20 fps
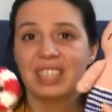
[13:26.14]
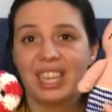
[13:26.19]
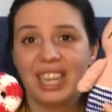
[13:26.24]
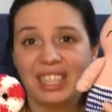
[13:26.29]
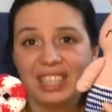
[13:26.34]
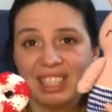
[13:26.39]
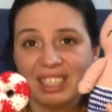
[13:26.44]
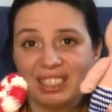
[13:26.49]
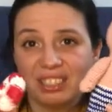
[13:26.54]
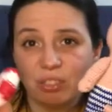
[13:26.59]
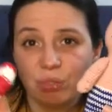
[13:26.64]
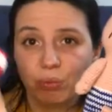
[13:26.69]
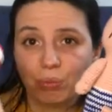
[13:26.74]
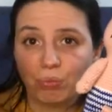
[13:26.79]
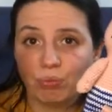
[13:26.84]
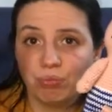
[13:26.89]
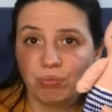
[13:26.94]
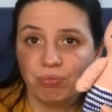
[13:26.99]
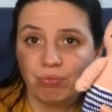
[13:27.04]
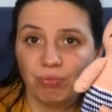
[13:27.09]
and it
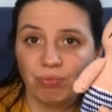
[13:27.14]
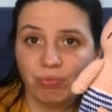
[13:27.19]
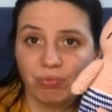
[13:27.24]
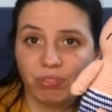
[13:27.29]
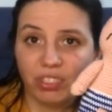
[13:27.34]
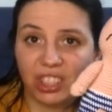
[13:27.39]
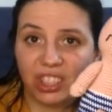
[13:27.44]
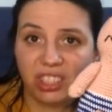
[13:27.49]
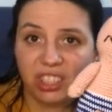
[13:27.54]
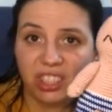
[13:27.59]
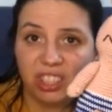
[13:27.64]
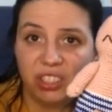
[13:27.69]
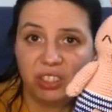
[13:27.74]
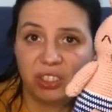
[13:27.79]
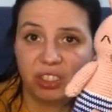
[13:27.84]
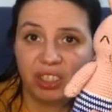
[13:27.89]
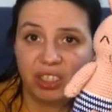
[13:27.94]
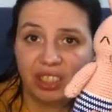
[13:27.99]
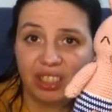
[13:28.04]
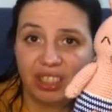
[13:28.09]
doesn't look
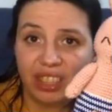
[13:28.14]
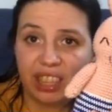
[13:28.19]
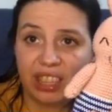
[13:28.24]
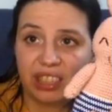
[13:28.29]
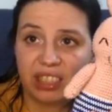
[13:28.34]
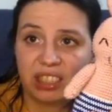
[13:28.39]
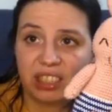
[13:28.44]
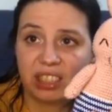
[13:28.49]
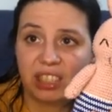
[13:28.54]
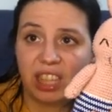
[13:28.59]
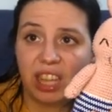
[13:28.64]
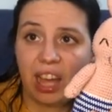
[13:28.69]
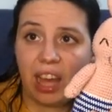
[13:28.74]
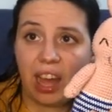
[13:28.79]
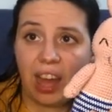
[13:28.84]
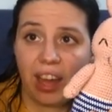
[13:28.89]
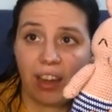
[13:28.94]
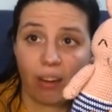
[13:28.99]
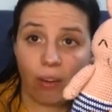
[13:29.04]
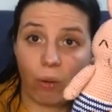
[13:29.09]
nice
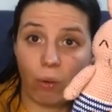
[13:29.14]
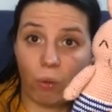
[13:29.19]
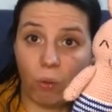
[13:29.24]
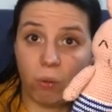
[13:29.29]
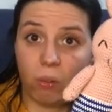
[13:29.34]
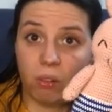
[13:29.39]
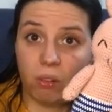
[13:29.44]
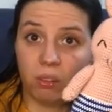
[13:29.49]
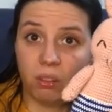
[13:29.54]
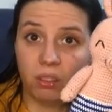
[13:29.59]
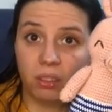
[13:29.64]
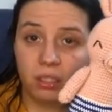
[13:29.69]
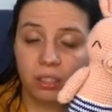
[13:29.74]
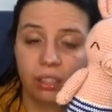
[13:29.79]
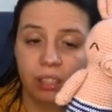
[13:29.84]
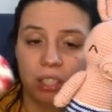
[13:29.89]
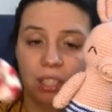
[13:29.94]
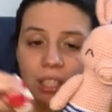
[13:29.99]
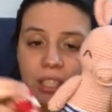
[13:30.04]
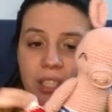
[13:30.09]
at all.
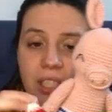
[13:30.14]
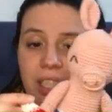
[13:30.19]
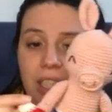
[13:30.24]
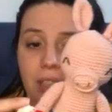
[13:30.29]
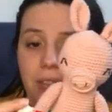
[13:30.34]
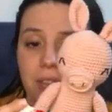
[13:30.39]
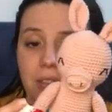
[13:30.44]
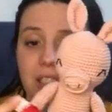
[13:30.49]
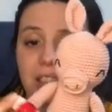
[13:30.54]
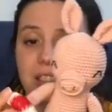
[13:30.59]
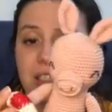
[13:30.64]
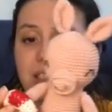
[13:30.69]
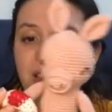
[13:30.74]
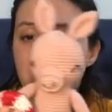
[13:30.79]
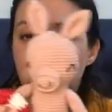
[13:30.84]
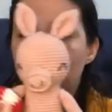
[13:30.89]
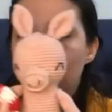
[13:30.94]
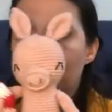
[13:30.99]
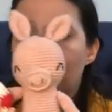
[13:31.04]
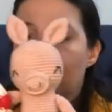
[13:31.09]
It fits,
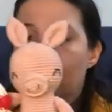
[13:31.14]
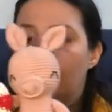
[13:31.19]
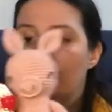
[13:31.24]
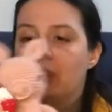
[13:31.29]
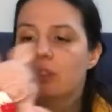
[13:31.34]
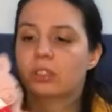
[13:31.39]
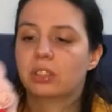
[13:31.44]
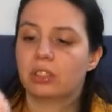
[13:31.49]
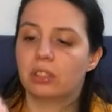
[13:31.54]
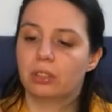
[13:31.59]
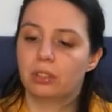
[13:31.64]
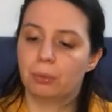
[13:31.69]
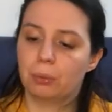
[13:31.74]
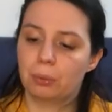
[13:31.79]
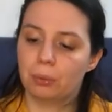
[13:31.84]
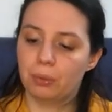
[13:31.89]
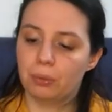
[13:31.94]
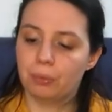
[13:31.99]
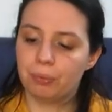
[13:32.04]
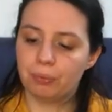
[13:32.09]
but it looks
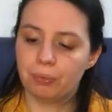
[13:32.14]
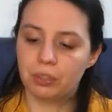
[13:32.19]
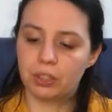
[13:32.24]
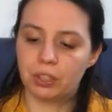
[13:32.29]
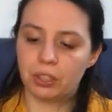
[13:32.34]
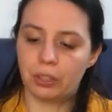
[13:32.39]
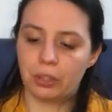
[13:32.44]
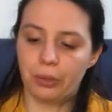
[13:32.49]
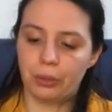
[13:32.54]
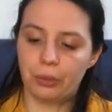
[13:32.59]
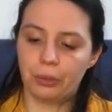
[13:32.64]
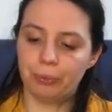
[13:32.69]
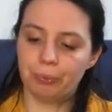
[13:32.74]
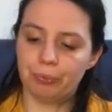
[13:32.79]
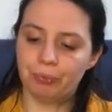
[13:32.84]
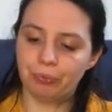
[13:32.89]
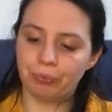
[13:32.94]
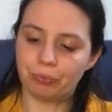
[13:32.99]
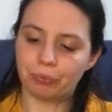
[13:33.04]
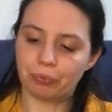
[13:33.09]
terrible. So
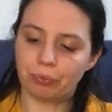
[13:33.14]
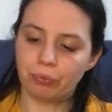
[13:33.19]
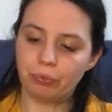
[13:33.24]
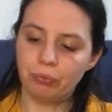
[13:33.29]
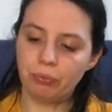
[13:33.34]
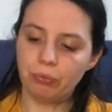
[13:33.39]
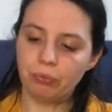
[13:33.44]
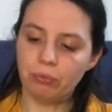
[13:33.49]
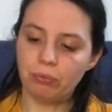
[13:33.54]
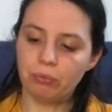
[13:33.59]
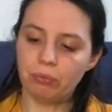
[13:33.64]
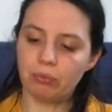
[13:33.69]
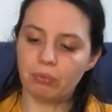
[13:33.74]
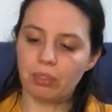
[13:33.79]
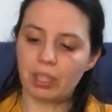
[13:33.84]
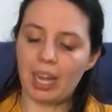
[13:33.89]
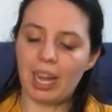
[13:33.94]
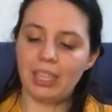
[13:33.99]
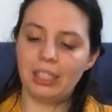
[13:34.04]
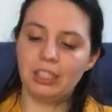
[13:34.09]

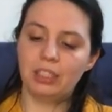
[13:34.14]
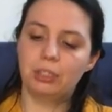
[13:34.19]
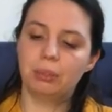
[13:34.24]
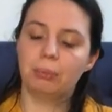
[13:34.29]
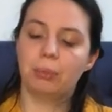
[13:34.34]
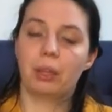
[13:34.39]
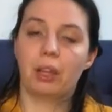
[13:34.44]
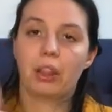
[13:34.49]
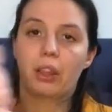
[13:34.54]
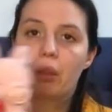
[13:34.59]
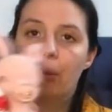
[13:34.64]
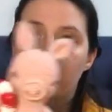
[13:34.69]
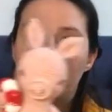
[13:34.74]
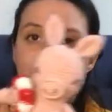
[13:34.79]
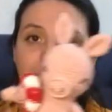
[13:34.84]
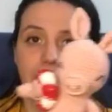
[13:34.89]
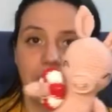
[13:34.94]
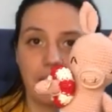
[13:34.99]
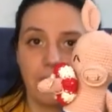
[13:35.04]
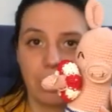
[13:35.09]
I didn't bother
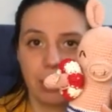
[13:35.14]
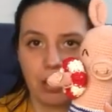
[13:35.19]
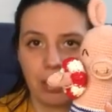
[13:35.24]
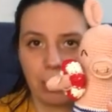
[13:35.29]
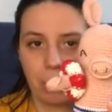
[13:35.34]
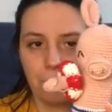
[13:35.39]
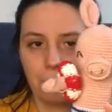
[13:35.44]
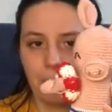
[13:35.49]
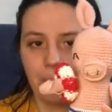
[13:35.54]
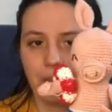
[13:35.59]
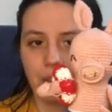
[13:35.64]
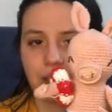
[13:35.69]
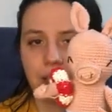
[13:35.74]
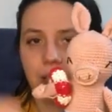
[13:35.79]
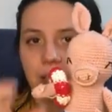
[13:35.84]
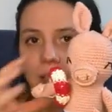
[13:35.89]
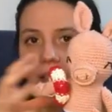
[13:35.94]
making another one.